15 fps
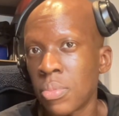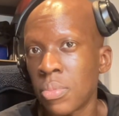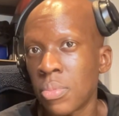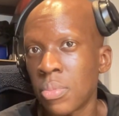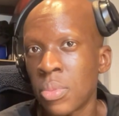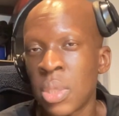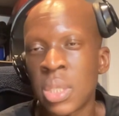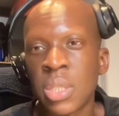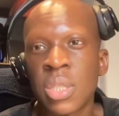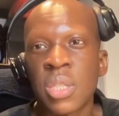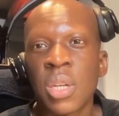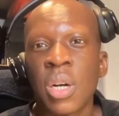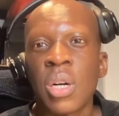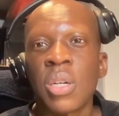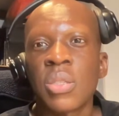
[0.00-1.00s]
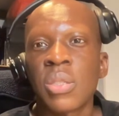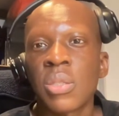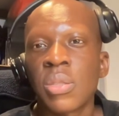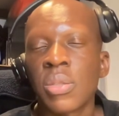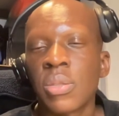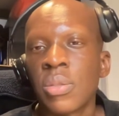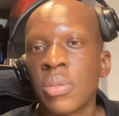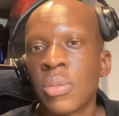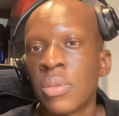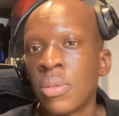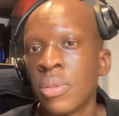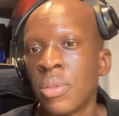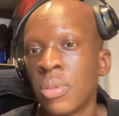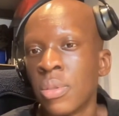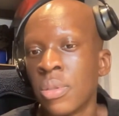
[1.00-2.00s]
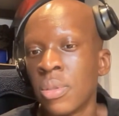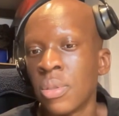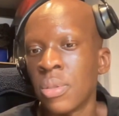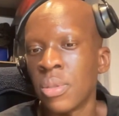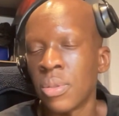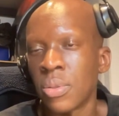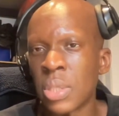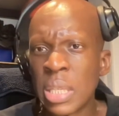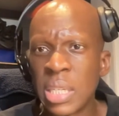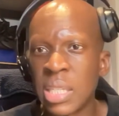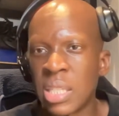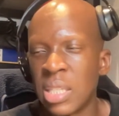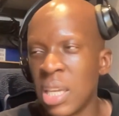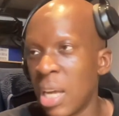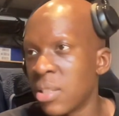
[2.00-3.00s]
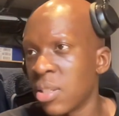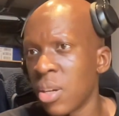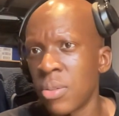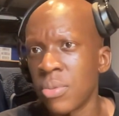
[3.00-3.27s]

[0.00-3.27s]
Here's Sarr. And here's Diatta.